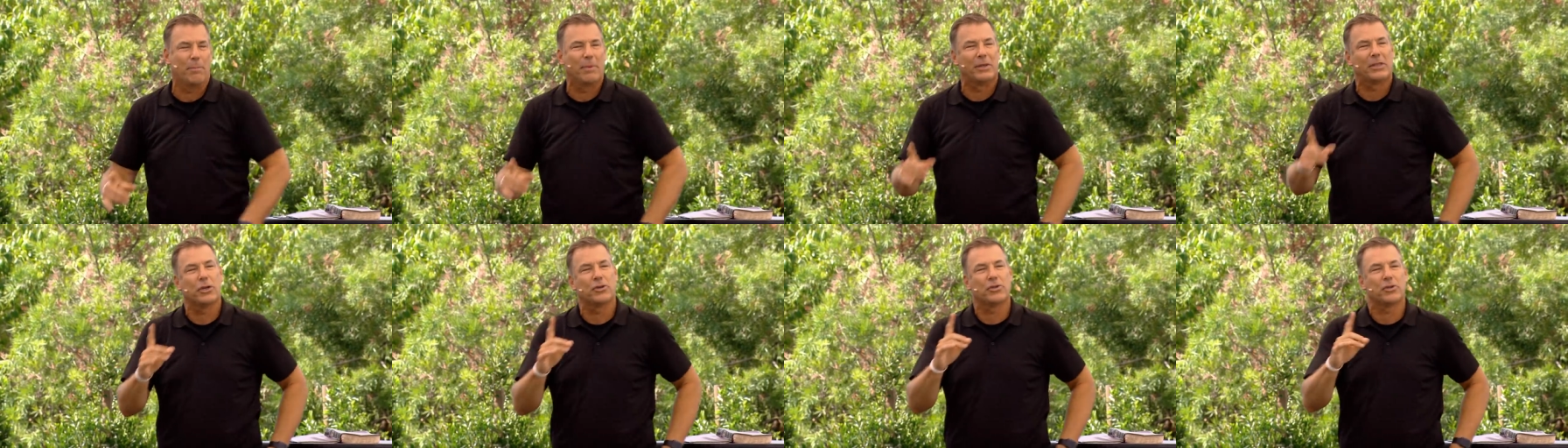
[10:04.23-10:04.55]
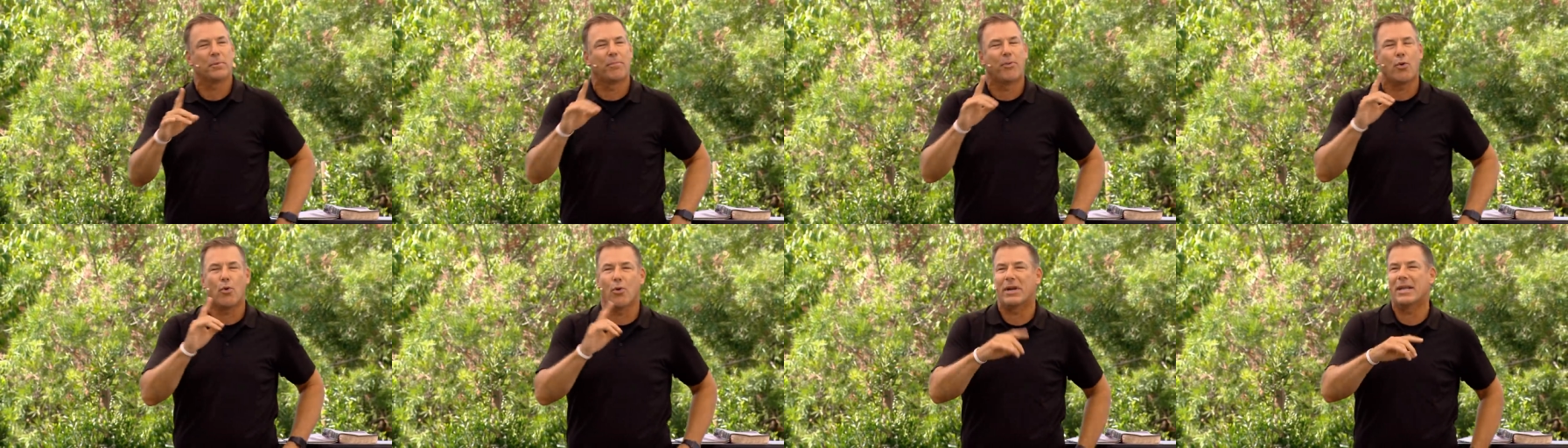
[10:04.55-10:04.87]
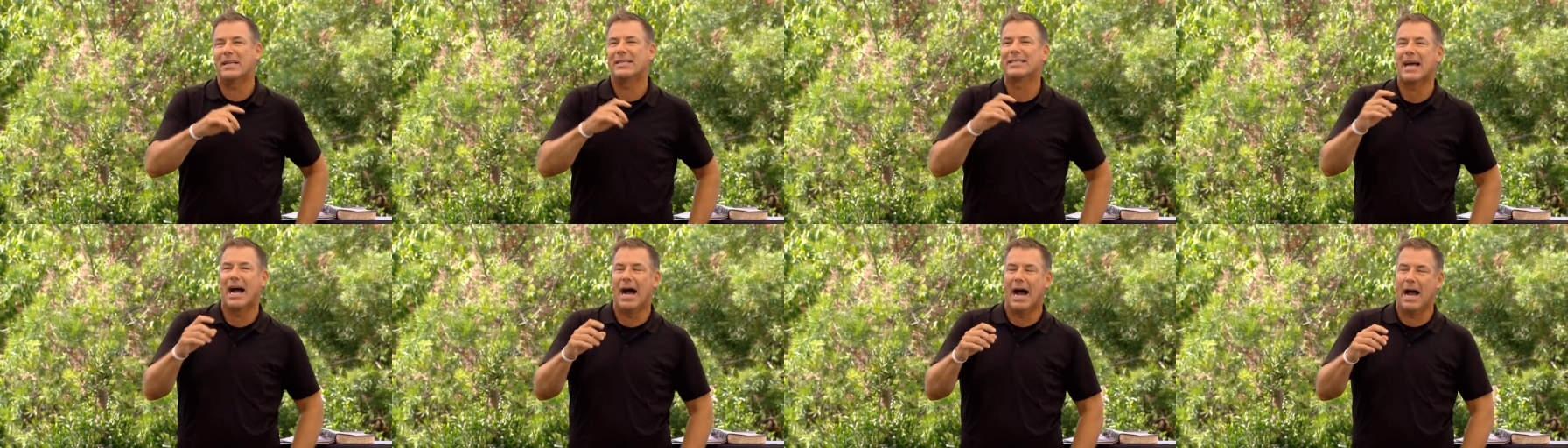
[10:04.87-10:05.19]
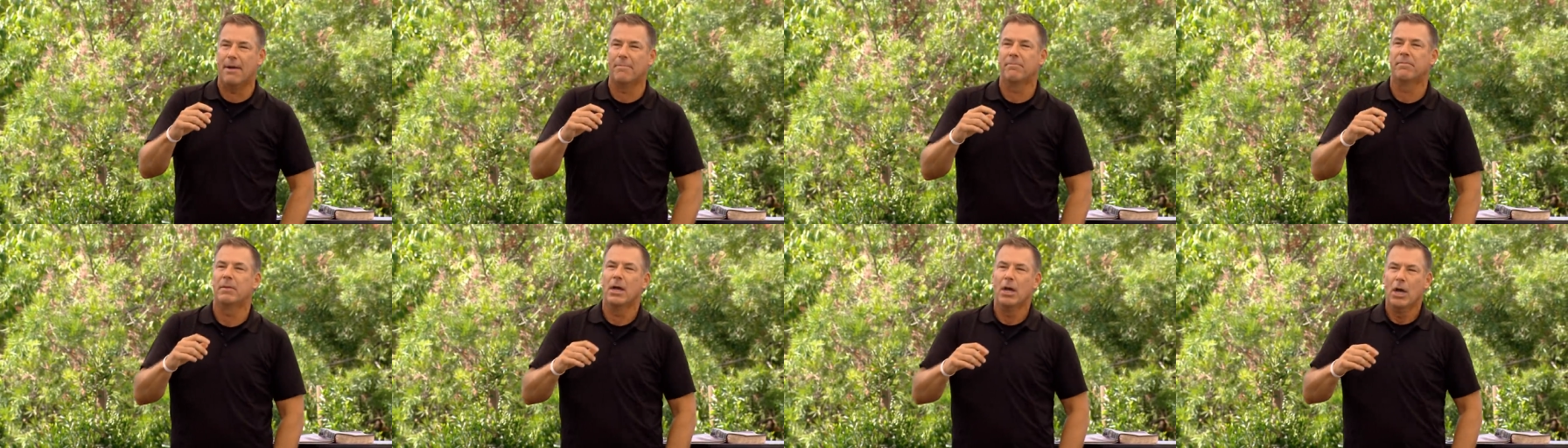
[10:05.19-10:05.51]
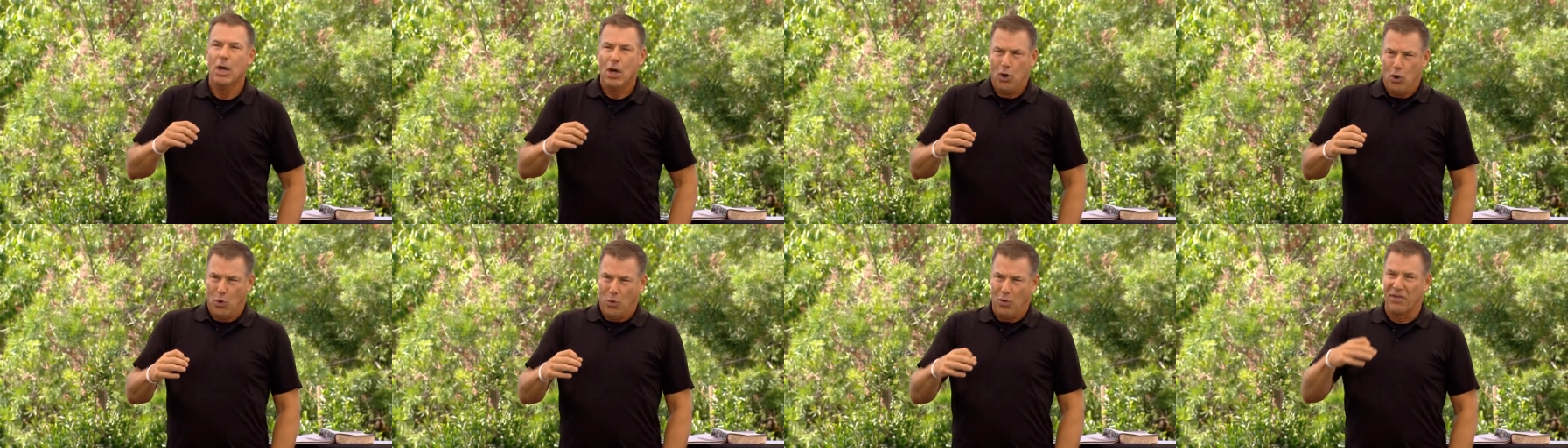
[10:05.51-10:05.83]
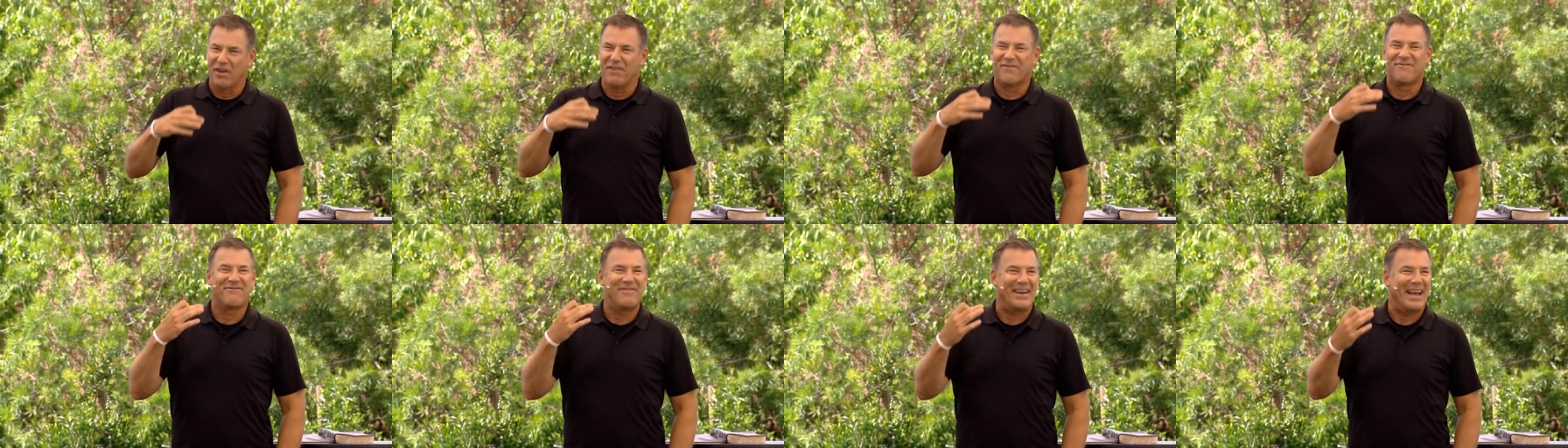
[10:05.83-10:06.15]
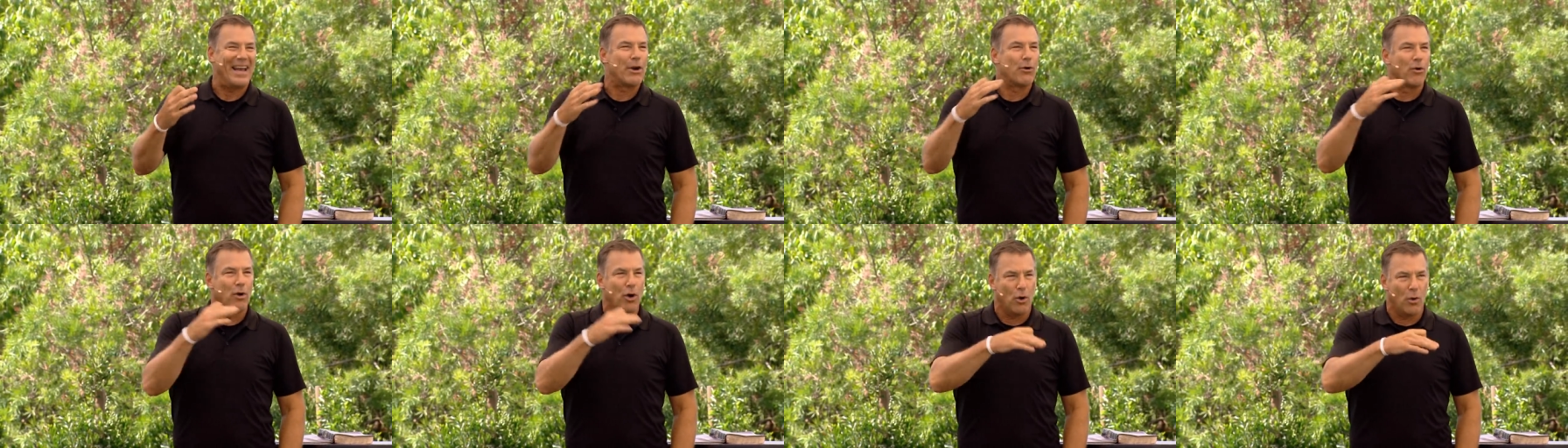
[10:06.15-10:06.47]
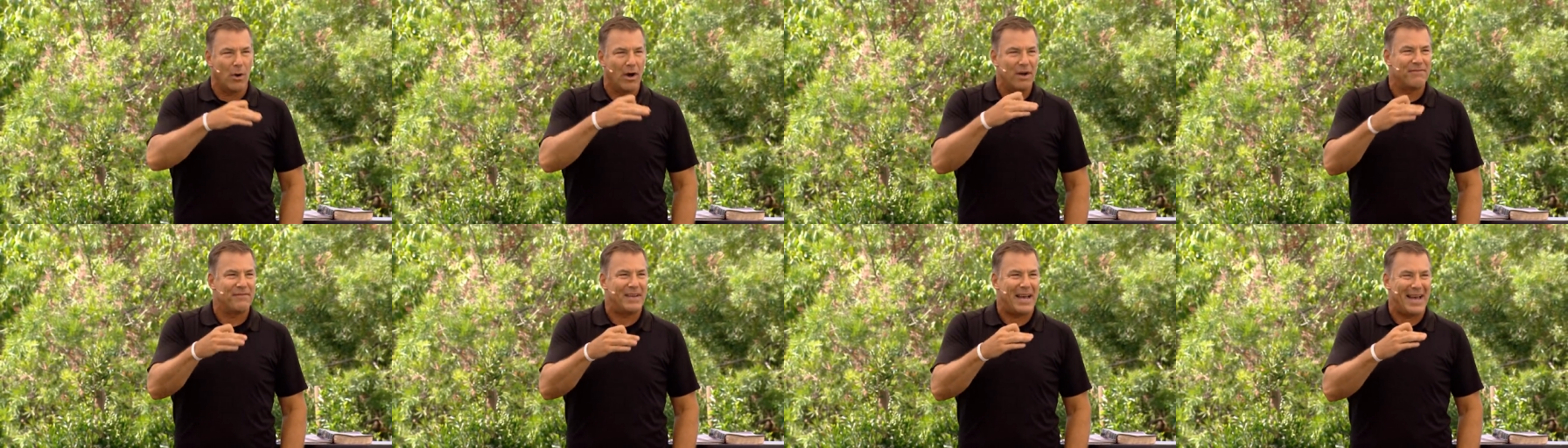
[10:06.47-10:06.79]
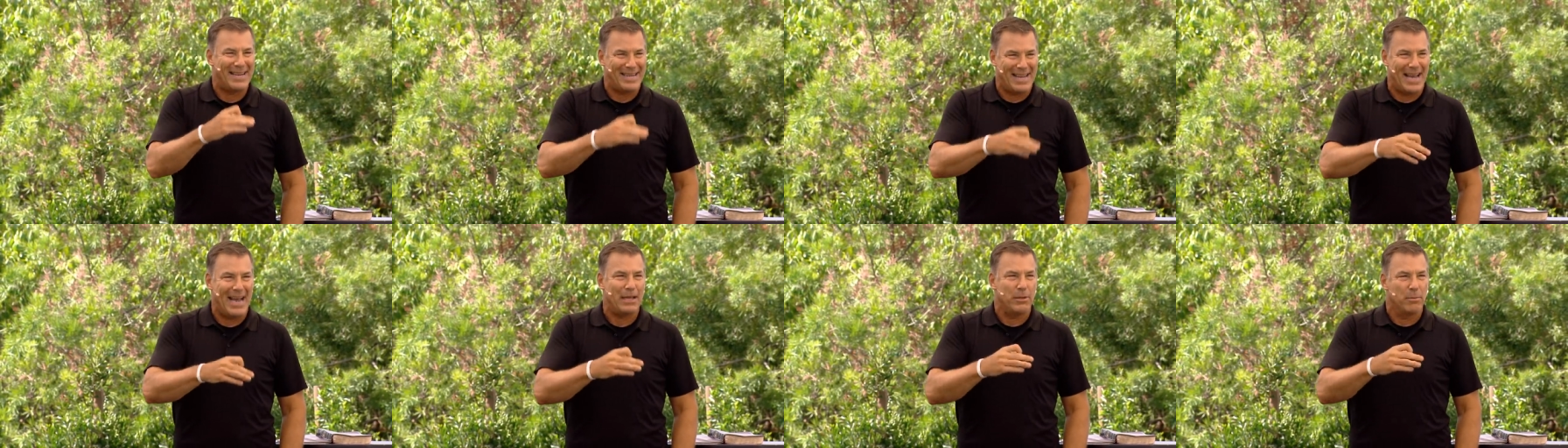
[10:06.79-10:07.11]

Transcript: But there's a point in time where the Pharaoh of that day,